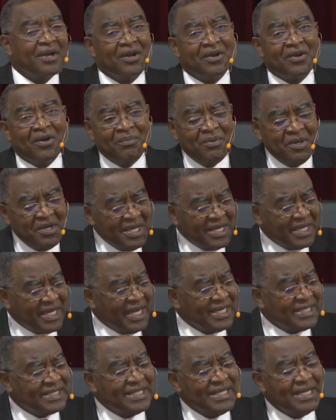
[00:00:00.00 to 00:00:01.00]

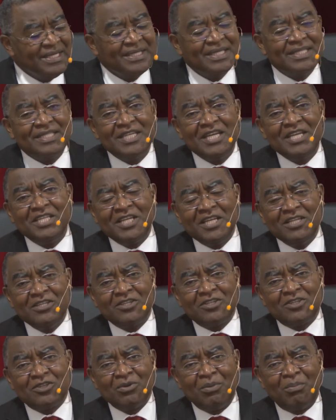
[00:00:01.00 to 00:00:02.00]
Communicating
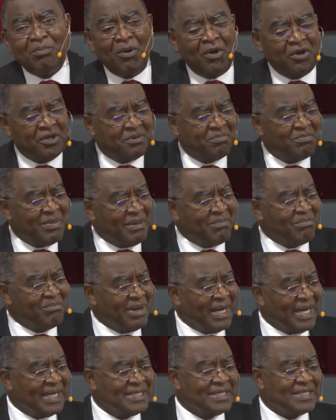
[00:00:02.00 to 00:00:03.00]
decisions to board
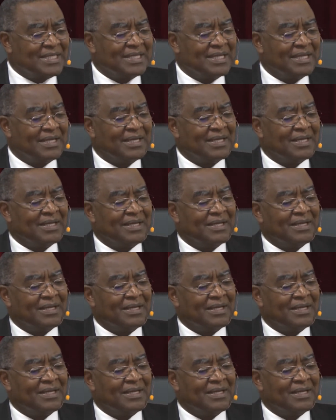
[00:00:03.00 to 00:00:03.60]
members,